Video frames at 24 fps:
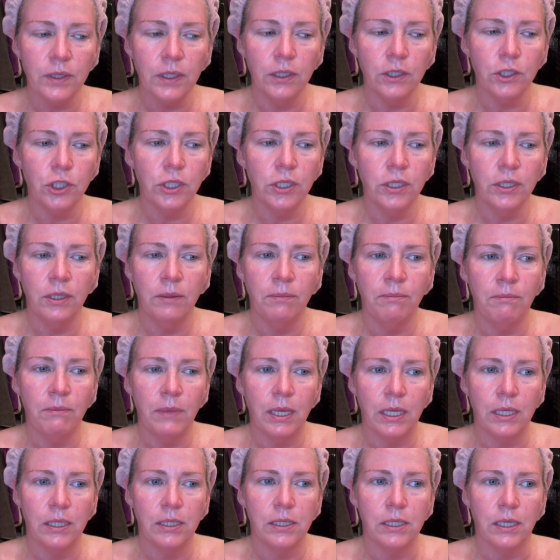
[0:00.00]
She did
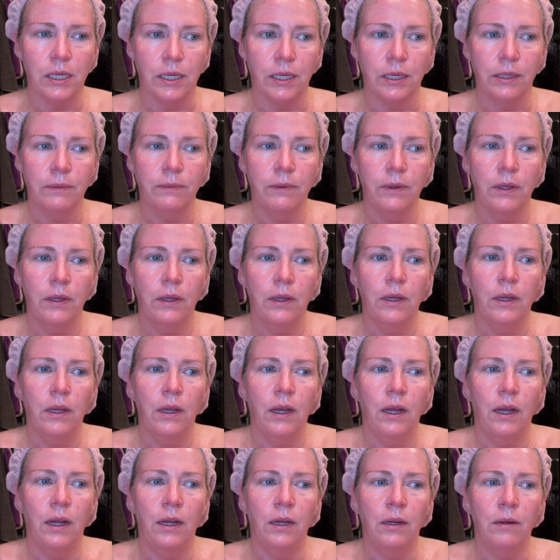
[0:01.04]
amazing.
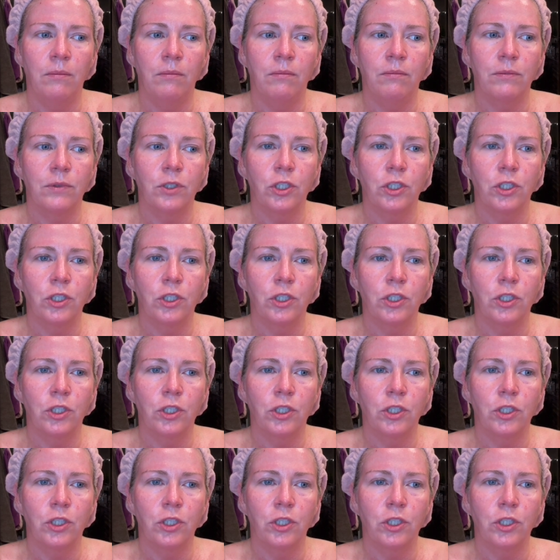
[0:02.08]
Um,